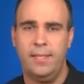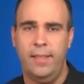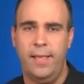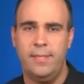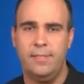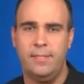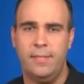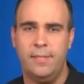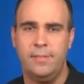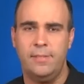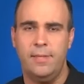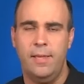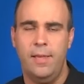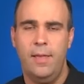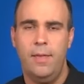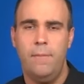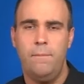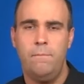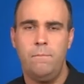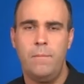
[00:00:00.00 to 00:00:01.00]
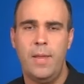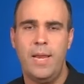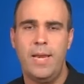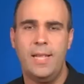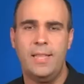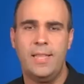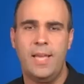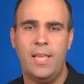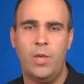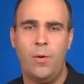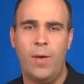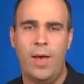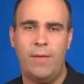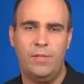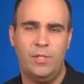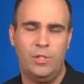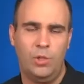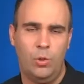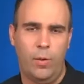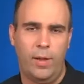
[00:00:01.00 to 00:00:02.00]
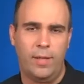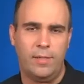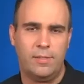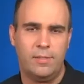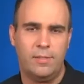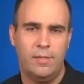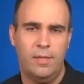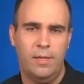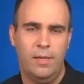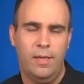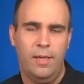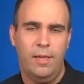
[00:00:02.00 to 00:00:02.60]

lenses, meaning that you have a choice.